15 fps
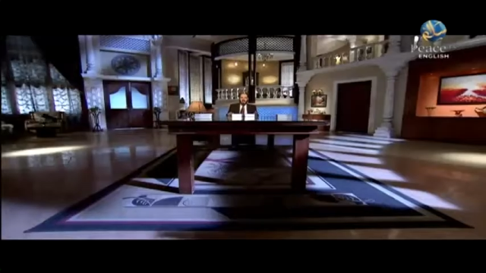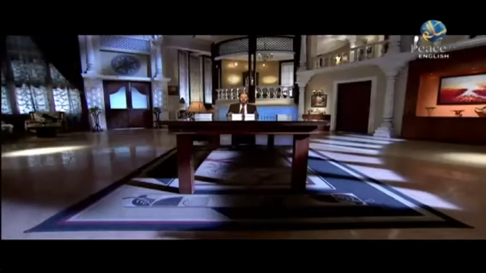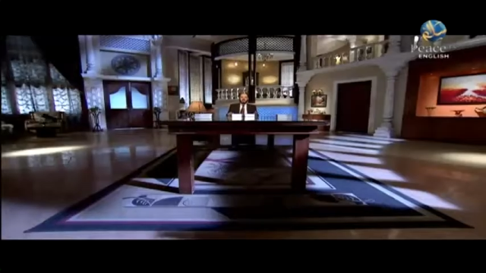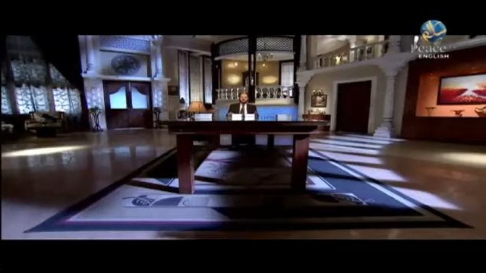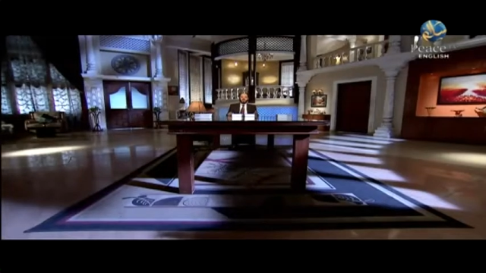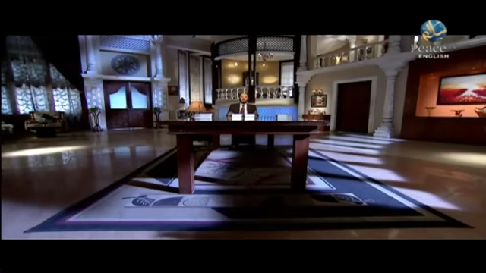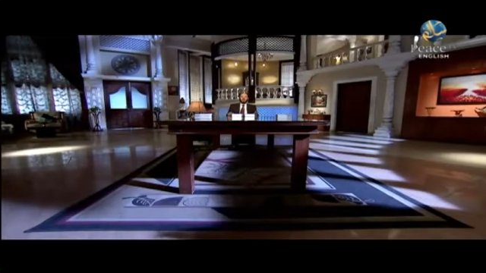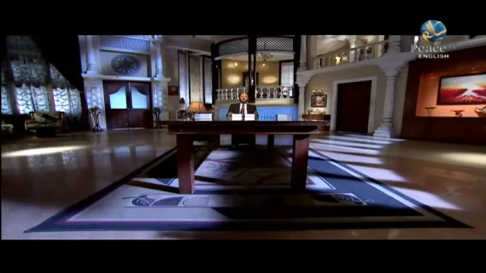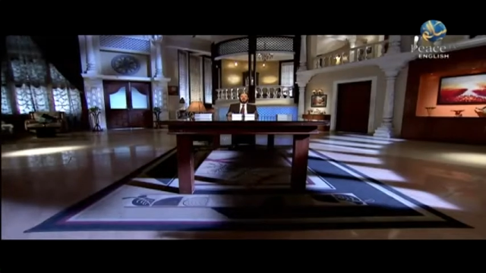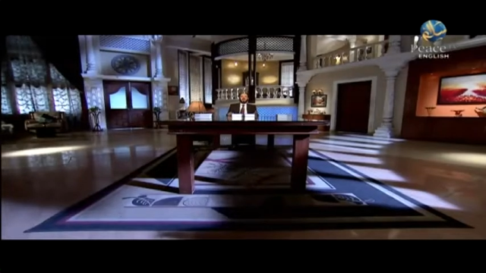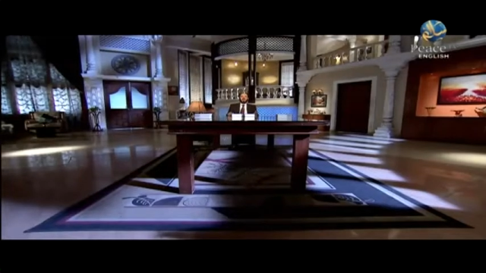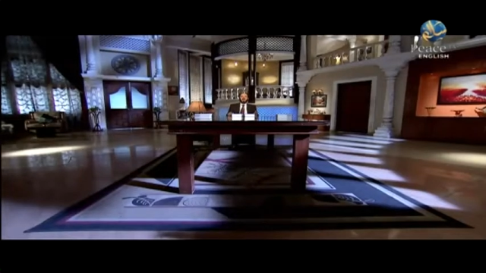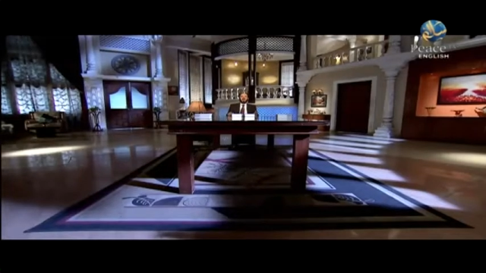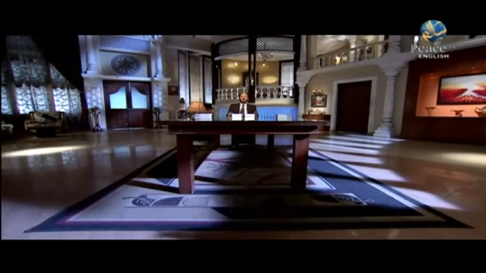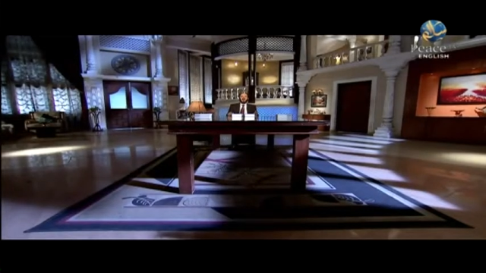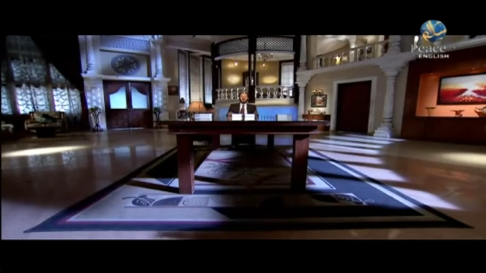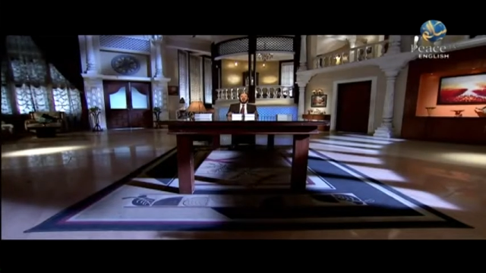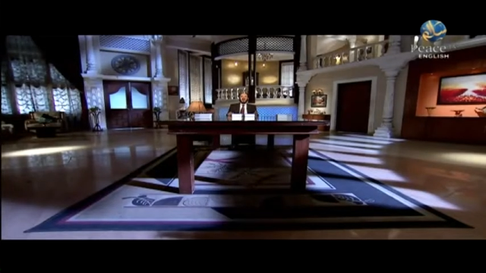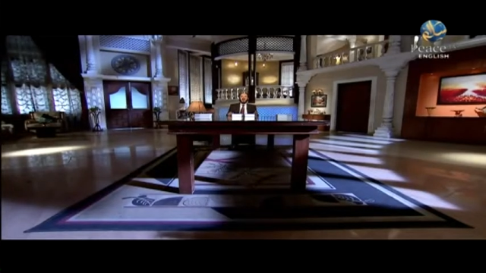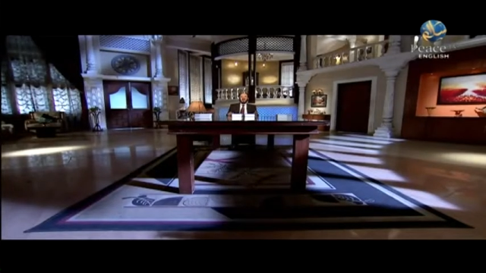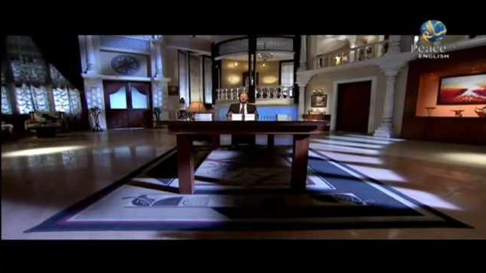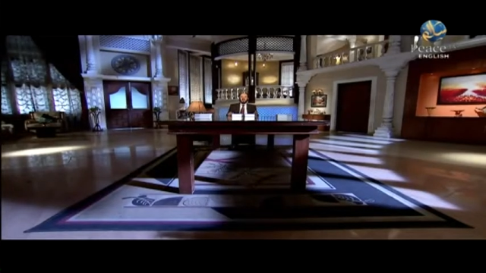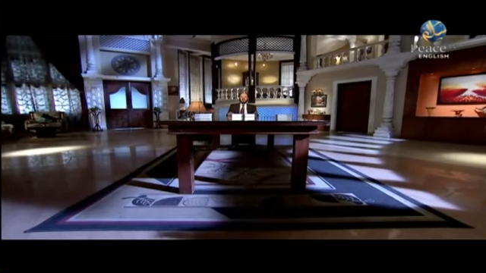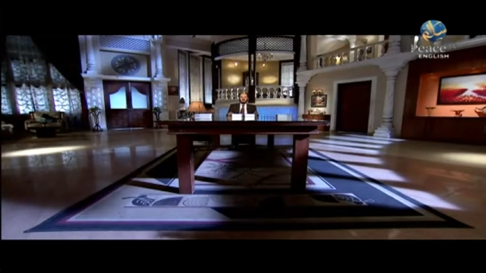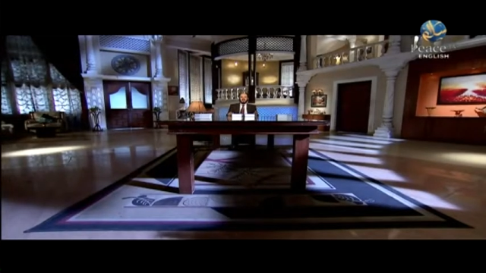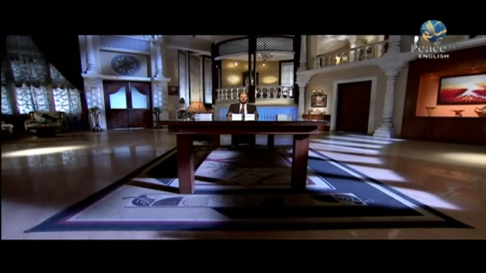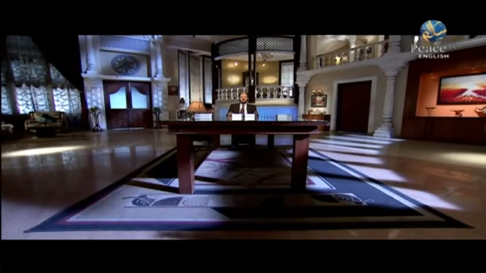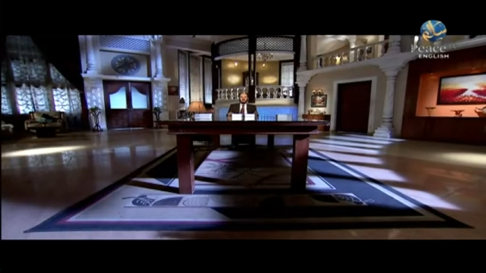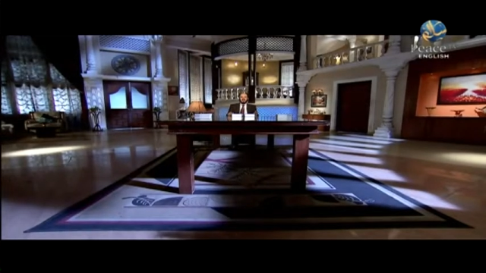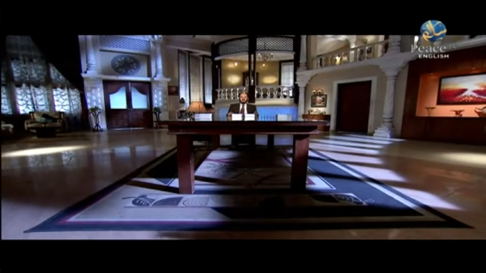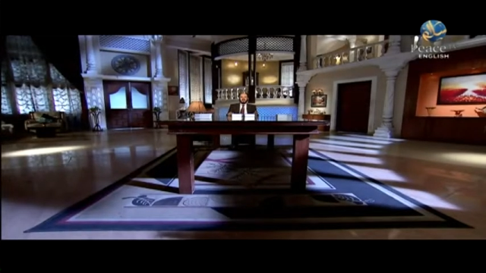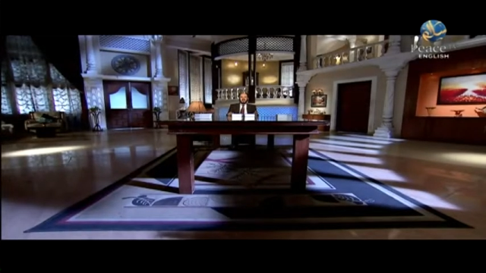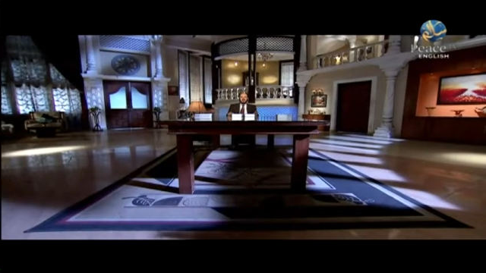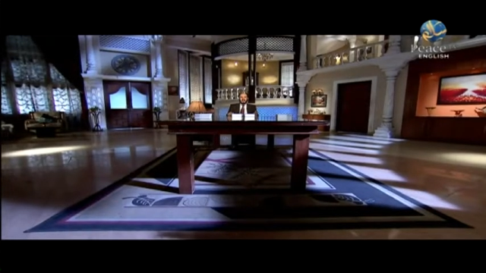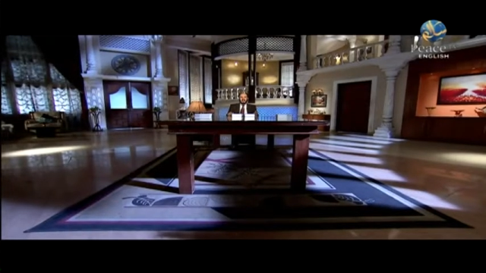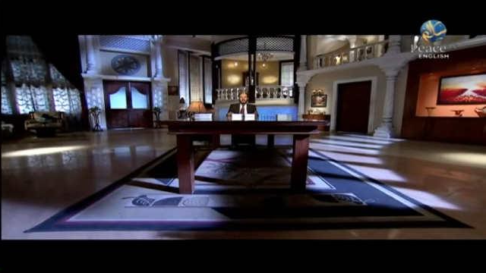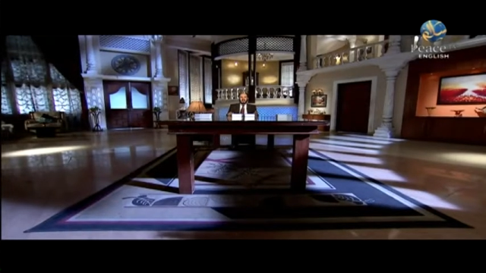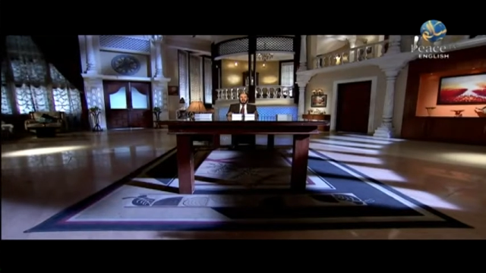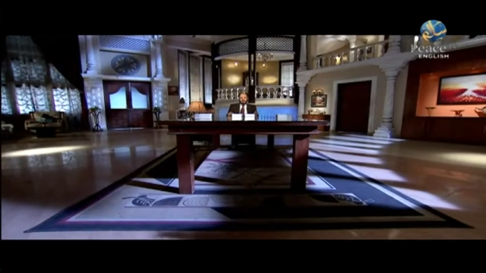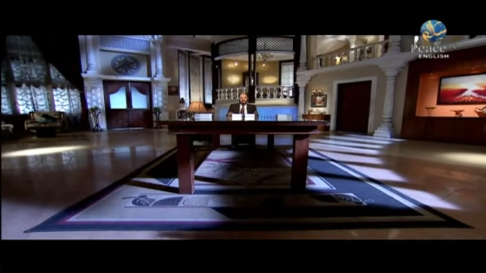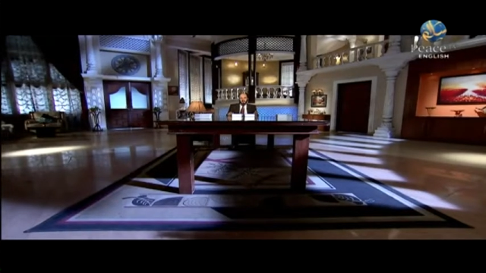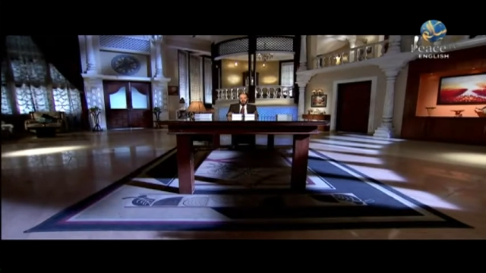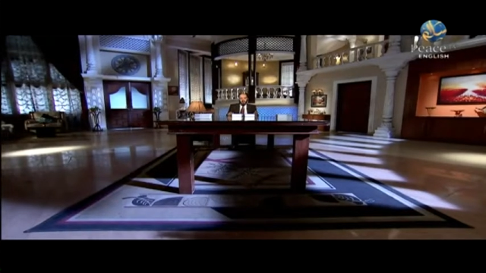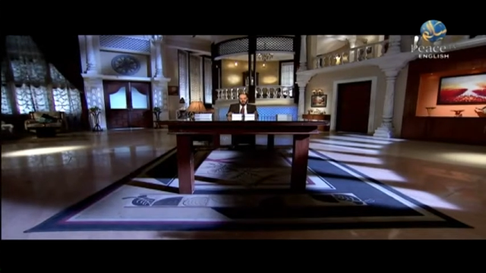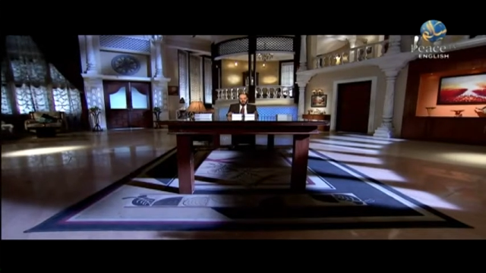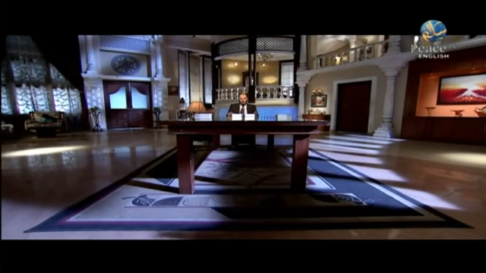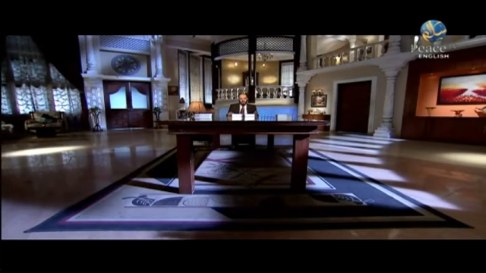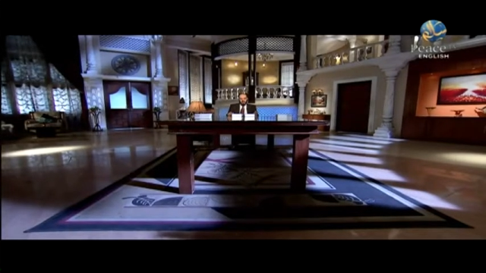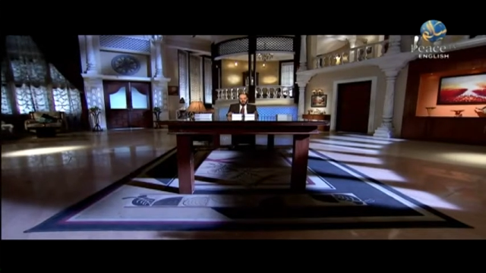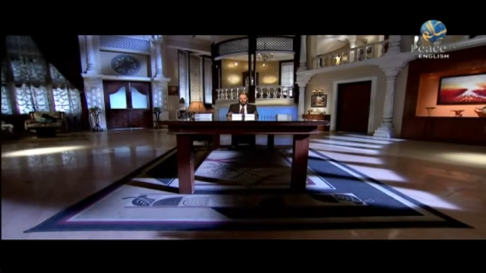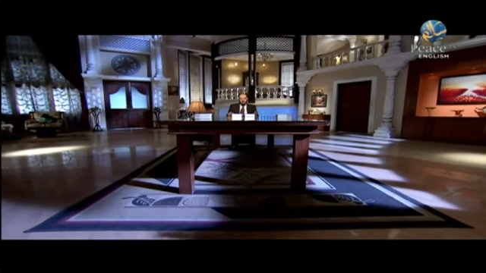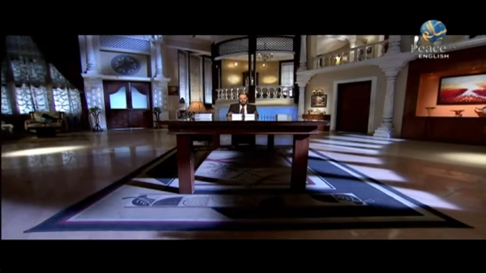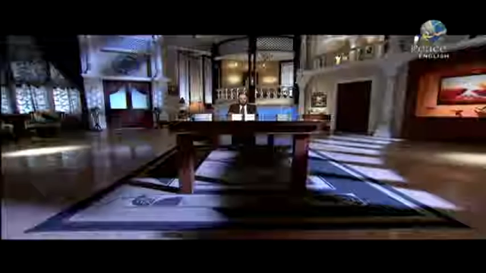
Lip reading: No face is visible, so there are no lips to read.